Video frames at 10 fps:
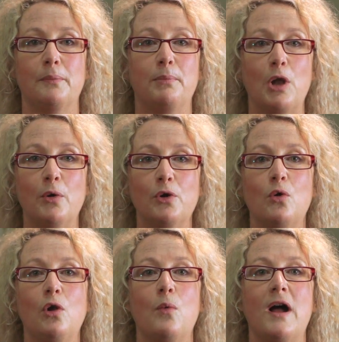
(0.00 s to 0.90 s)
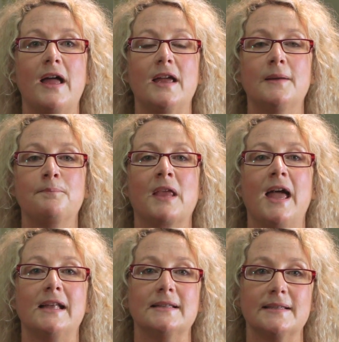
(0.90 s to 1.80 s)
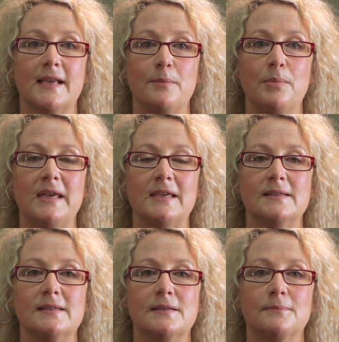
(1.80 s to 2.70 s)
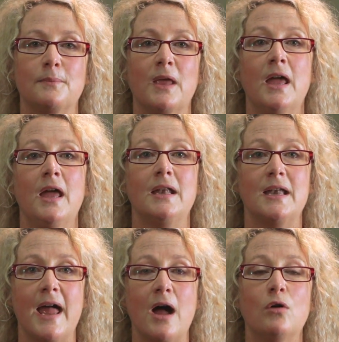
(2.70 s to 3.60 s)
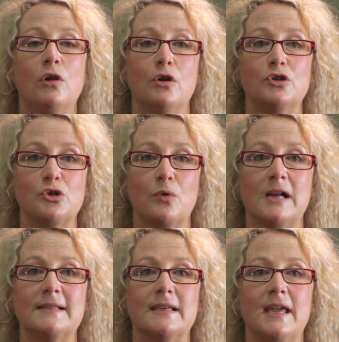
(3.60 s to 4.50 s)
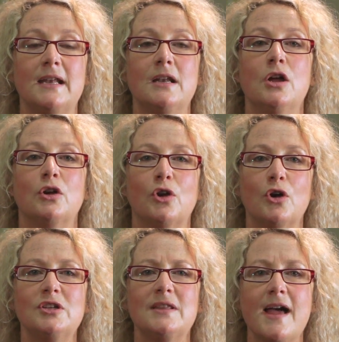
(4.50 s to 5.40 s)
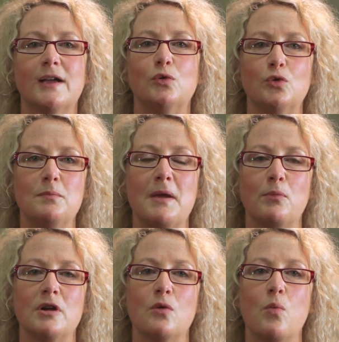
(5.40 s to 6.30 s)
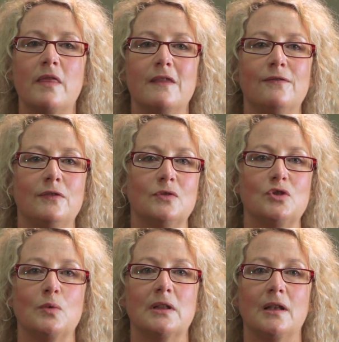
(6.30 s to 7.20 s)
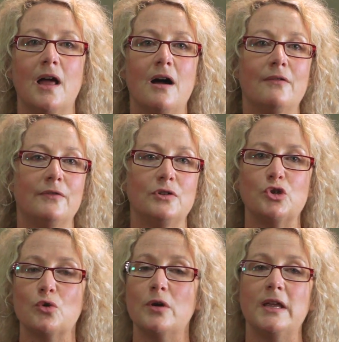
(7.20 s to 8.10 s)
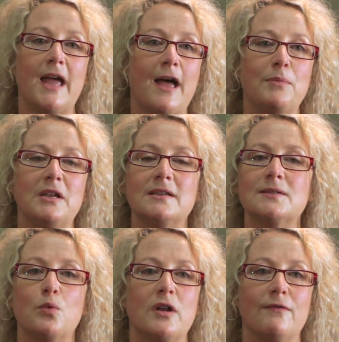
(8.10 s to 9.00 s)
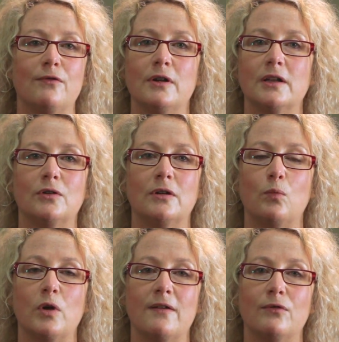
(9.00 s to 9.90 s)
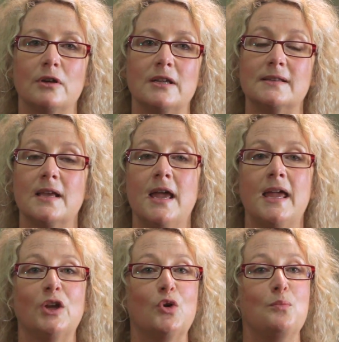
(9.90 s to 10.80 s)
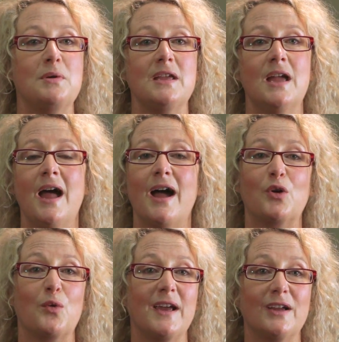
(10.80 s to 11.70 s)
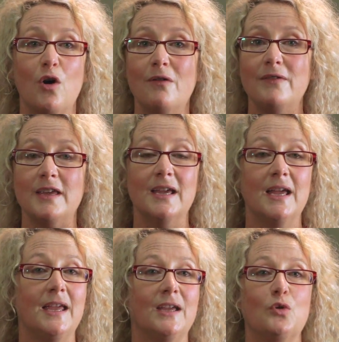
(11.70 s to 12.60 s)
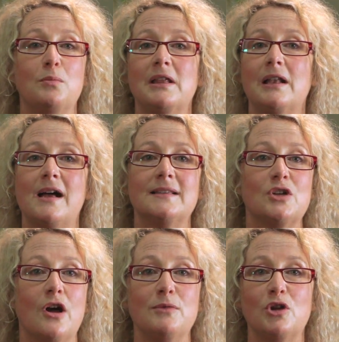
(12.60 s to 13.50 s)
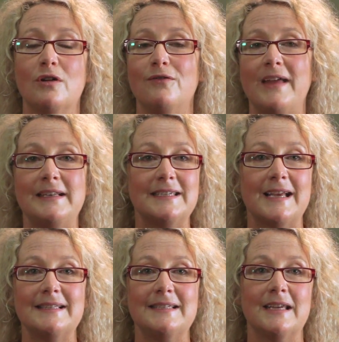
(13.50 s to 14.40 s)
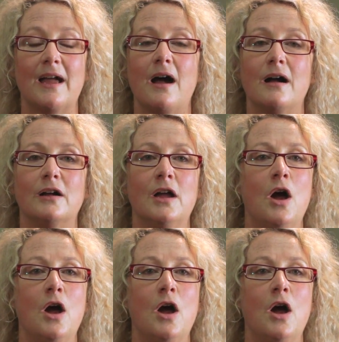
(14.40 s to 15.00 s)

blow it all away and say peace. Now close your eyes again, go to that good memory, the one that fills you with love and joy, happiness, whatever it is. It could be a great coffee, it could be the last time you got a fantastic hug,